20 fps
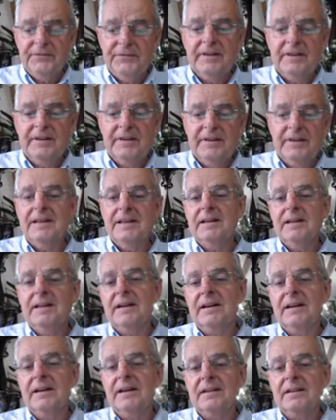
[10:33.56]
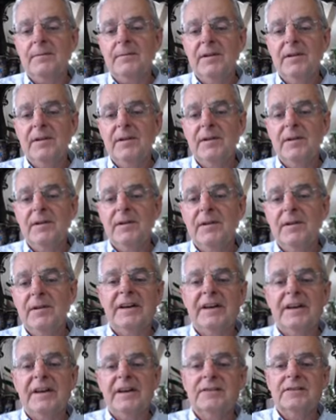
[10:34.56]
the commitment of
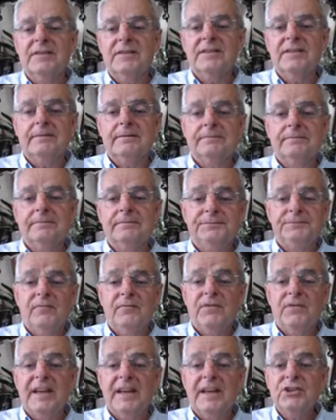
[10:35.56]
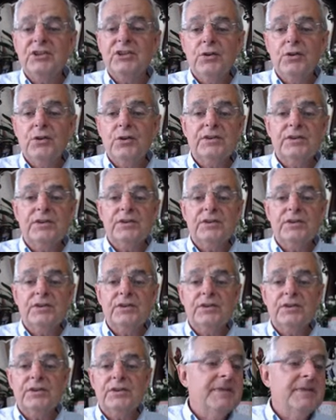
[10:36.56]
traders, they're short
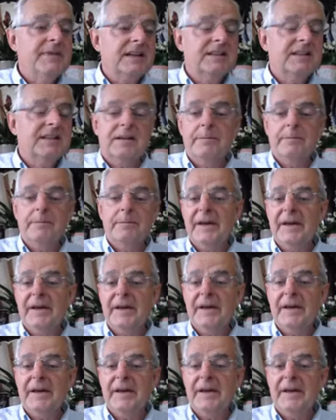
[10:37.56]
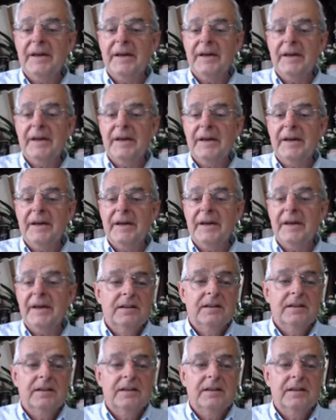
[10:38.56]
the Mexican peso,
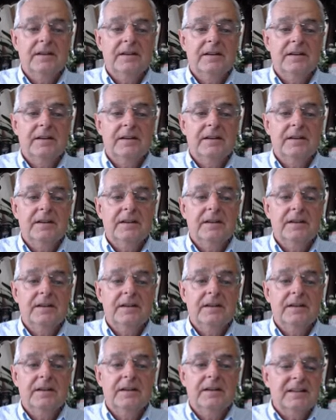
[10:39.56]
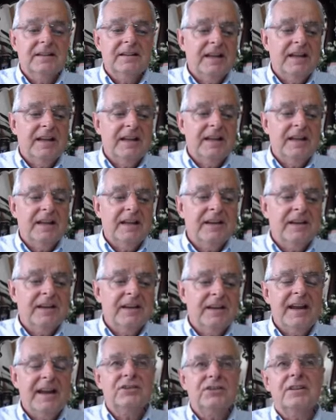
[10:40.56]
and they're
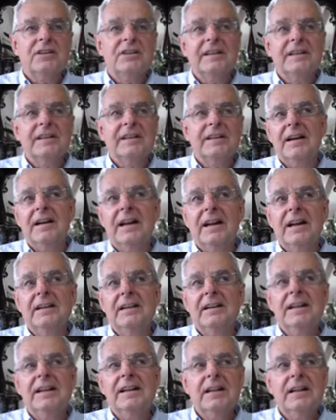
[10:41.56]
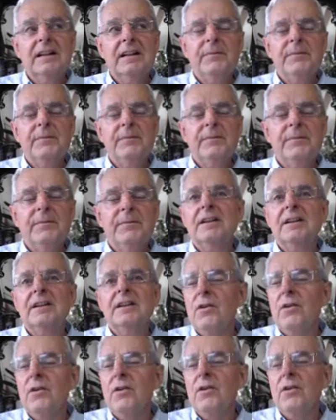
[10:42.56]
actually a little bit
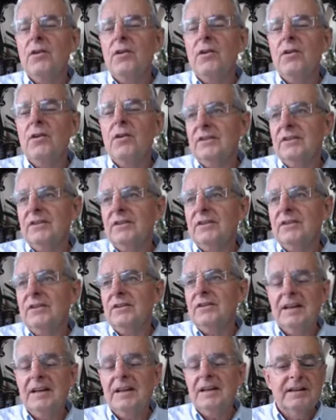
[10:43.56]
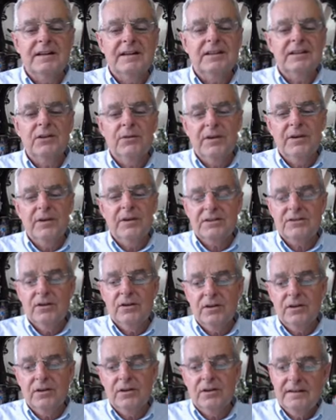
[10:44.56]
long the US
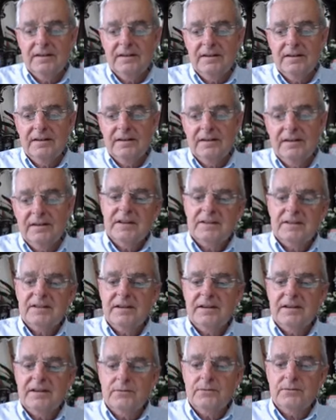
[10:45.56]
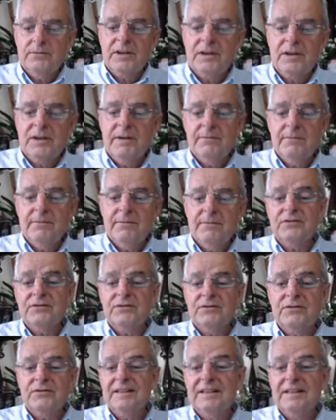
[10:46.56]
dollar. So the commitment of
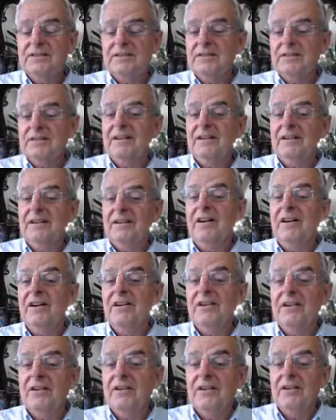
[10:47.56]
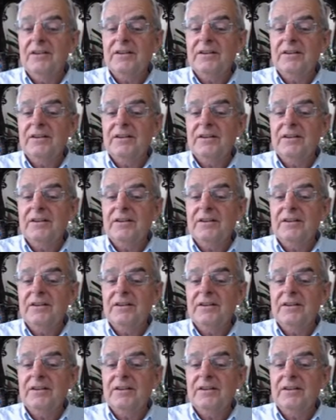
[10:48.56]
traders are